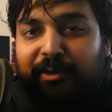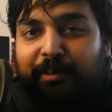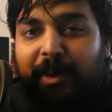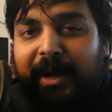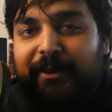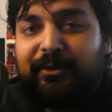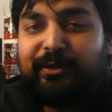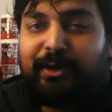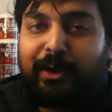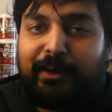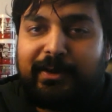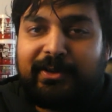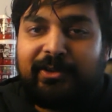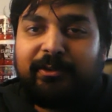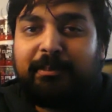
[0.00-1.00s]
By
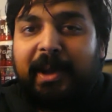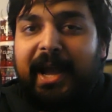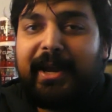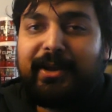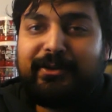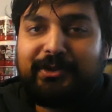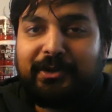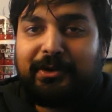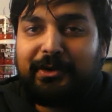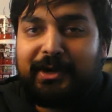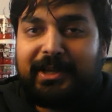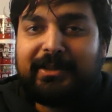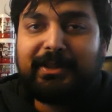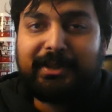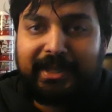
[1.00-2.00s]
installing this package
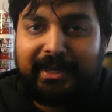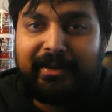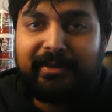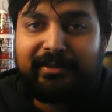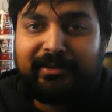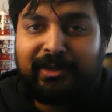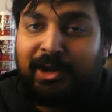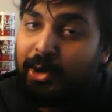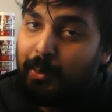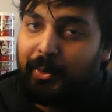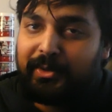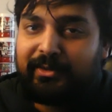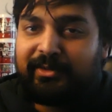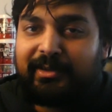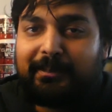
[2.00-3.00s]
underneath Linux
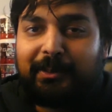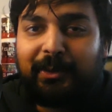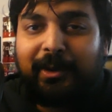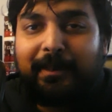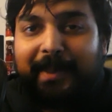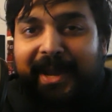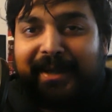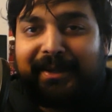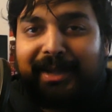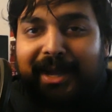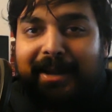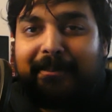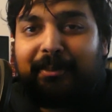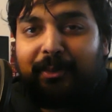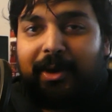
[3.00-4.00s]
with a simple command
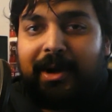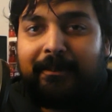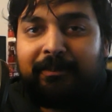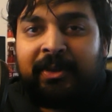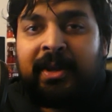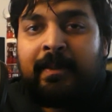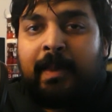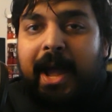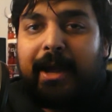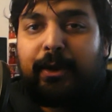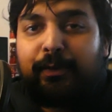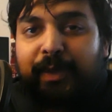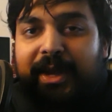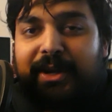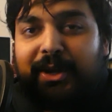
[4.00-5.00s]
line prompt, I
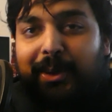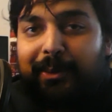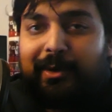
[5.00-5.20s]
could then go